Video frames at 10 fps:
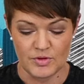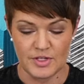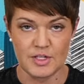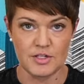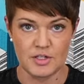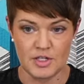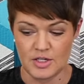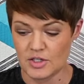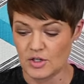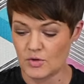This is a
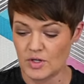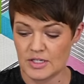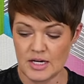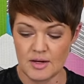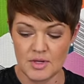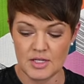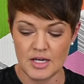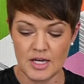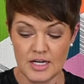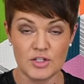60-degree diamond,
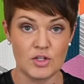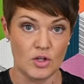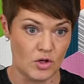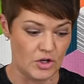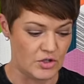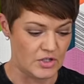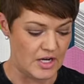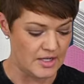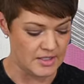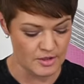and it's the large
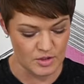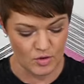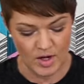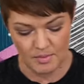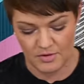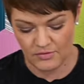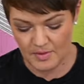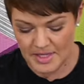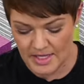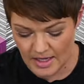size. So coming from
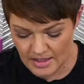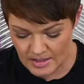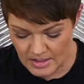the end